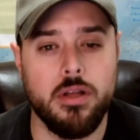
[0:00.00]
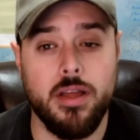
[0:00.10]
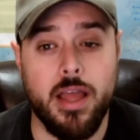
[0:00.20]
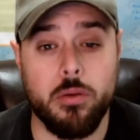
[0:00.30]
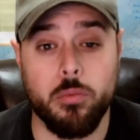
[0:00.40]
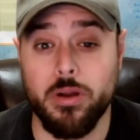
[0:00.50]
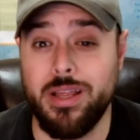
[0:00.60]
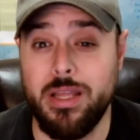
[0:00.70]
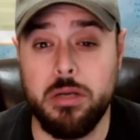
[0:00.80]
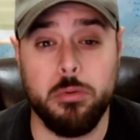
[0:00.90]
And we're
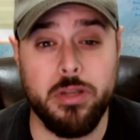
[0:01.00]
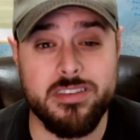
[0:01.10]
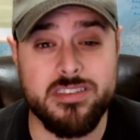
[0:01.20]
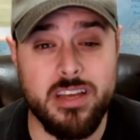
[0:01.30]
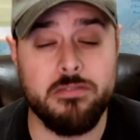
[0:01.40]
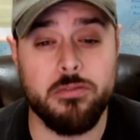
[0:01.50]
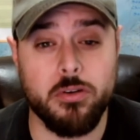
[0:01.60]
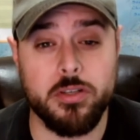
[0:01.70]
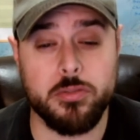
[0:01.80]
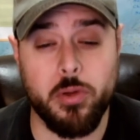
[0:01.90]
equally sinful
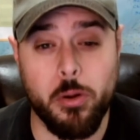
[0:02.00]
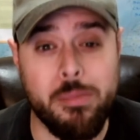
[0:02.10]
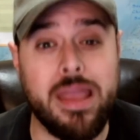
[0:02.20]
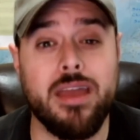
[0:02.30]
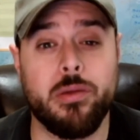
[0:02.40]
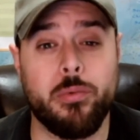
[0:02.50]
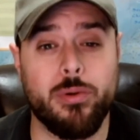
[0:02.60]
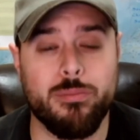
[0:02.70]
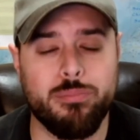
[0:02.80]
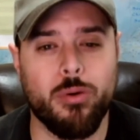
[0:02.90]
because we are man and we
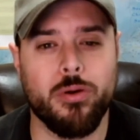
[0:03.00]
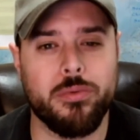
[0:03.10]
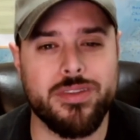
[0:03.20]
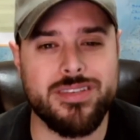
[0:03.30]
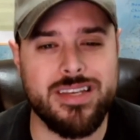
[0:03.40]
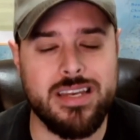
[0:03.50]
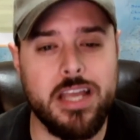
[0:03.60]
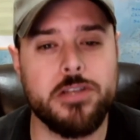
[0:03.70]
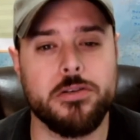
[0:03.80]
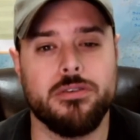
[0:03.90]
were born with a sin
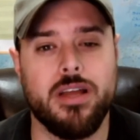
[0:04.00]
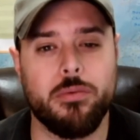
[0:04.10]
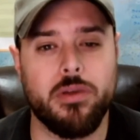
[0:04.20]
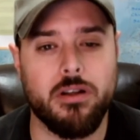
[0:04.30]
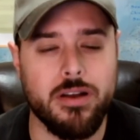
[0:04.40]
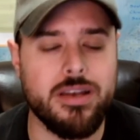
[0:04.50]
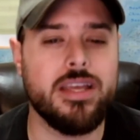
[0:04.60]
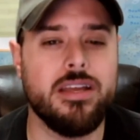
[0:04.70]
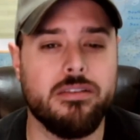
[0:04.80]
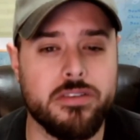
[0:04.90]
nature and we are in
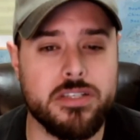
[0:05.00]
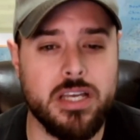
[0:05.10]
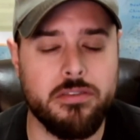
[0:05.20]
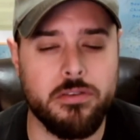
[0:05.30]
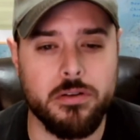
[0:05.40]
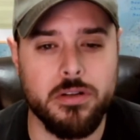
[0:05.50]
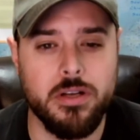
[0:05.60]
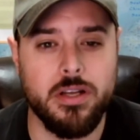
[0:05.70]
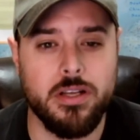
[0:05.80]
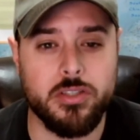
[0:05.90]
need of a savior.
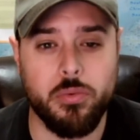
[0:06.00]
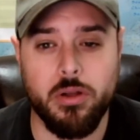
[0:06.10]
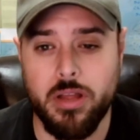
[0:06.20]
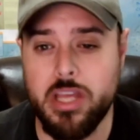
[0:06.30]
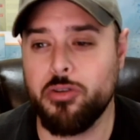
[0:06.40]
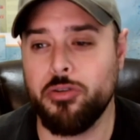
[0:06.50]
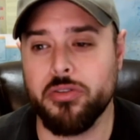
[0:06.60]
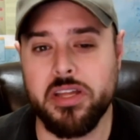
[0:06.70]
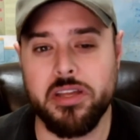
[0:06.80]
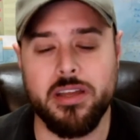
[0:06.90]
So we are
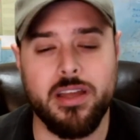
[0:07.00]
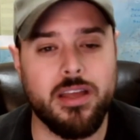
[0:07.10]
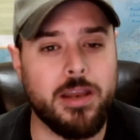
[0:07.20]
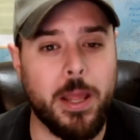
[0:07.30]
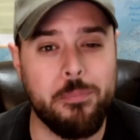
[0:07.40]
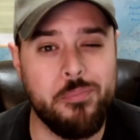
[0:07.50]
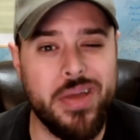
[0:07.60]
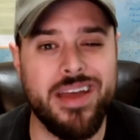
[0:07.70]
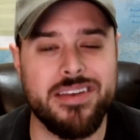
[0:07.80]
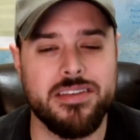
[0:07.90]
equally in a
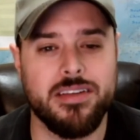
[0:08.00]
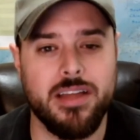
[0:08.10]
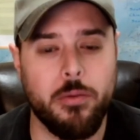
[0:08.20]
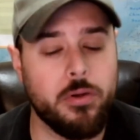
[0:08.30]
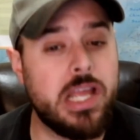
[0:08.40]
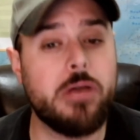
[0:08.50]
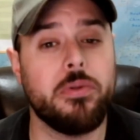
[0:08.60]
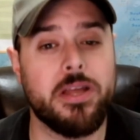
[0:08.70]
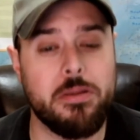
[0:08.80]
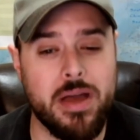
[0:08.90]
pit. We're
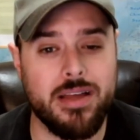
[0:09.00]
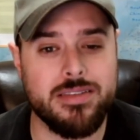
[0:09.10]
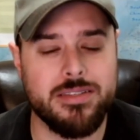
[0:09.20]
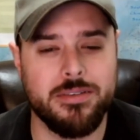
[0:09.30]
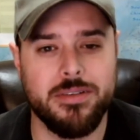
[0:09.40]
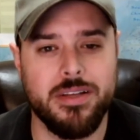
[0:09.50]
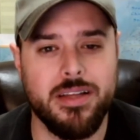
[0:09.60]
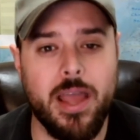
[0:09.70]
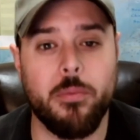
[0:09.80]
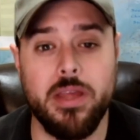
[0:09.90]
equally in a mess
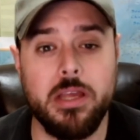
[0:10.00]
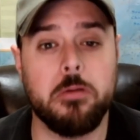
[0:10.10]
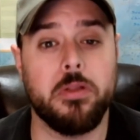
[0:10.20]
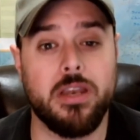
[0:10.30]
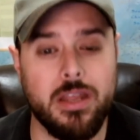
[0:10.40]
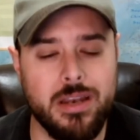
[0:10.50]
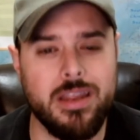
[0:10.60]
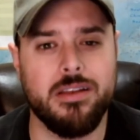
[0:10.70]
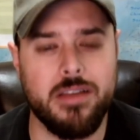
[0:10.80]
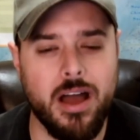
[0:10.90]
and we equally need,
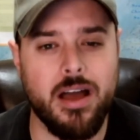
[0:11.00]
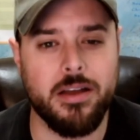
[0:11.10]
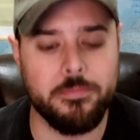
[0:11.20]
need God.